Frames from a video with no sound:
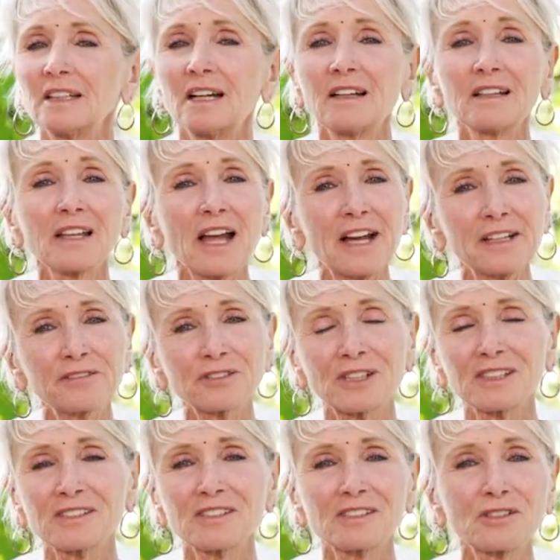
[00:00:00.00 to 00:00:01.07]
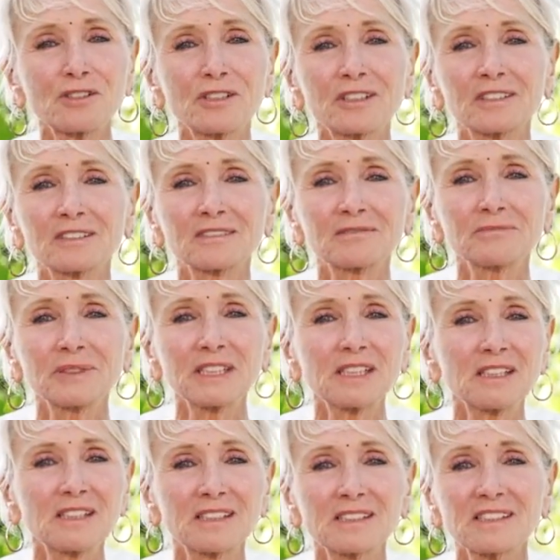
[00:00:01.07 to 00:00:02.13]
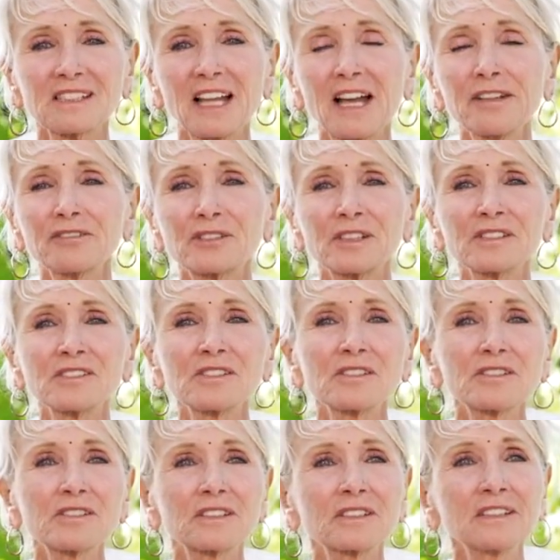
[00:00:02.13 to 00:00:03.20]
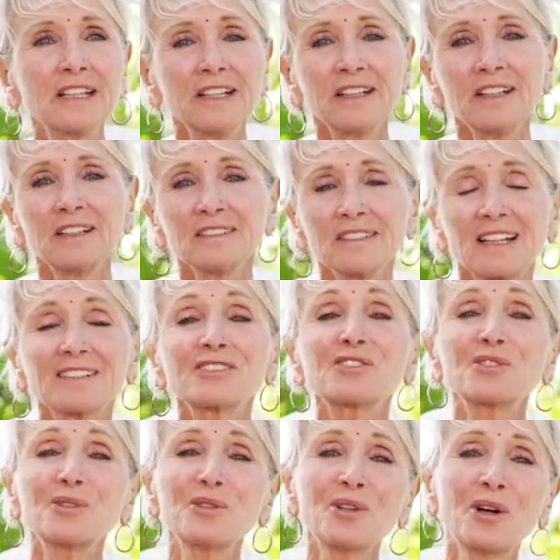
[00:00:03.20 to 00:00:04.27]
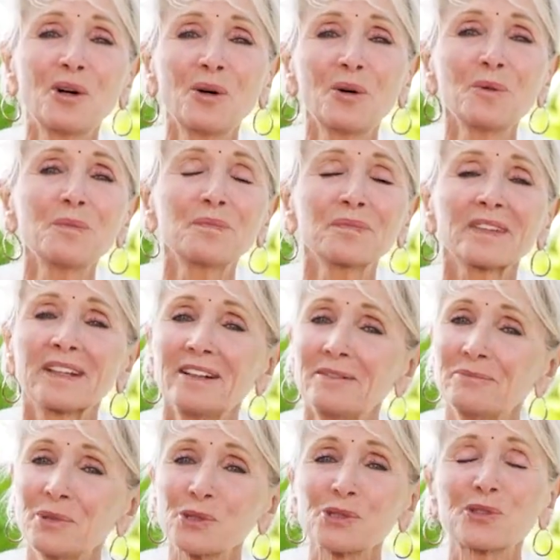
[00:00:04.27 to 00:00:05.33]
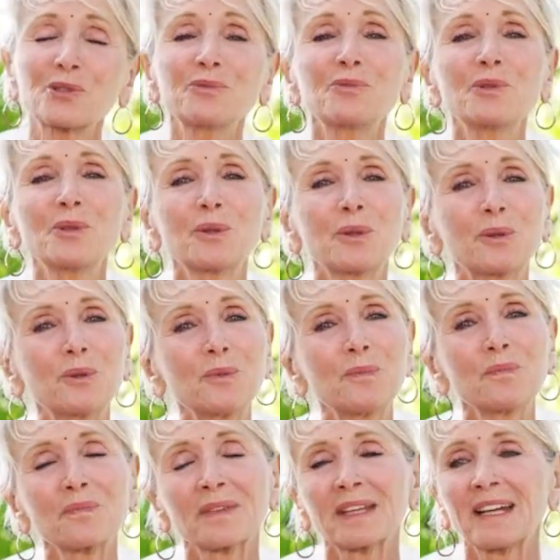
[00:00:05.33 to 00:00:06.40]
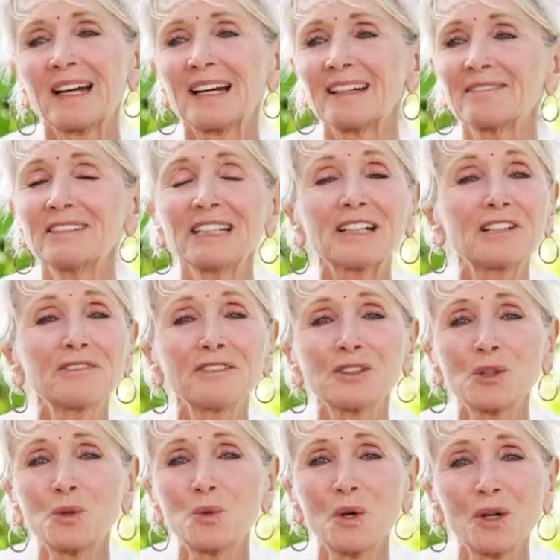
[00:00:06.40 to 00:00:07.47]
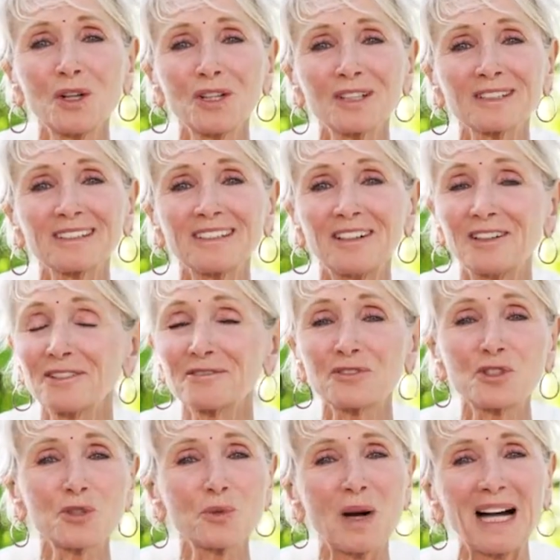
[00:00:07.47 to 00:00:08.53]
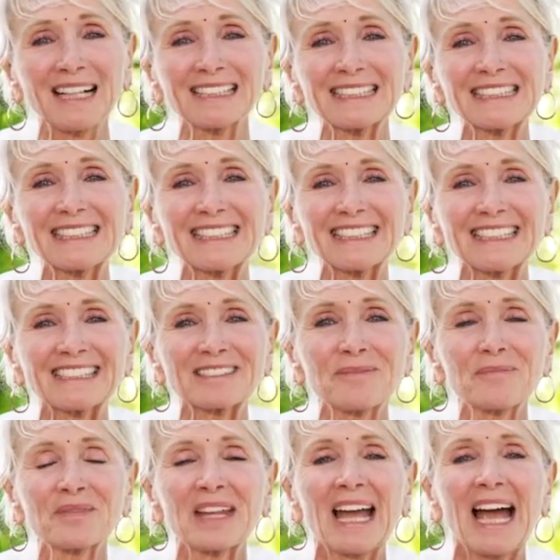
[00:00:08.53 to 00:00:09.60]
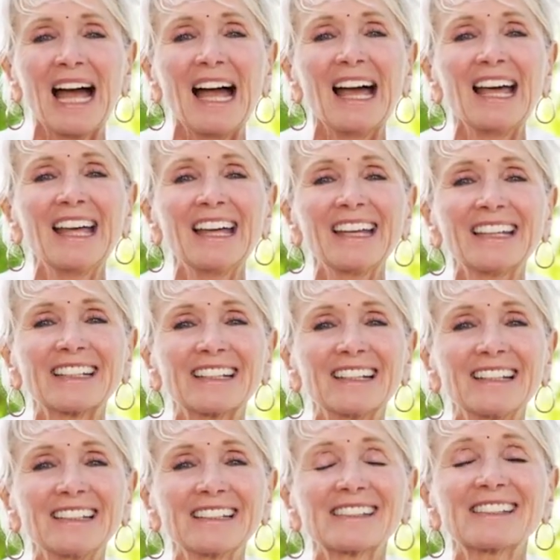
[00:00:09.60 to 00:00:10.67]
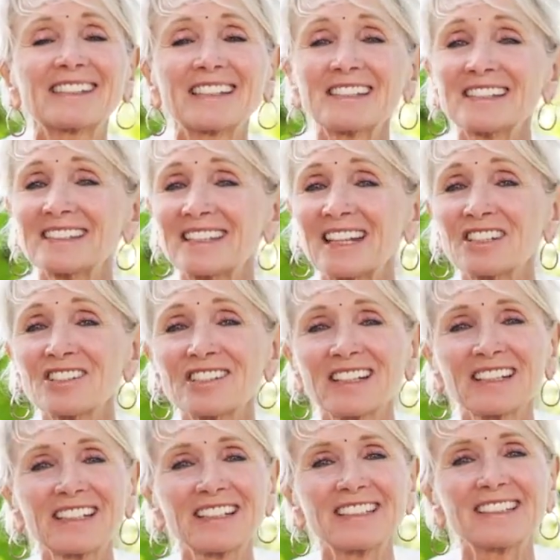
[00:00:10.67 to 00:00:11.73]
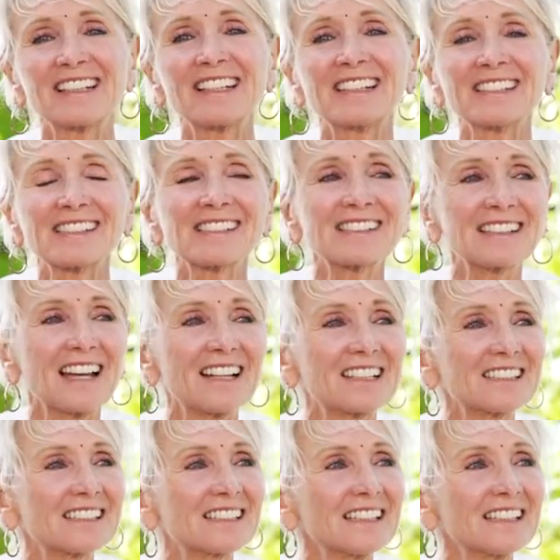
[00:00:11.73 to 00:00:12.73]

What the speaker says: a life transition. Because life transition, as you know, most of you, we live in a world of duality, and existentially is like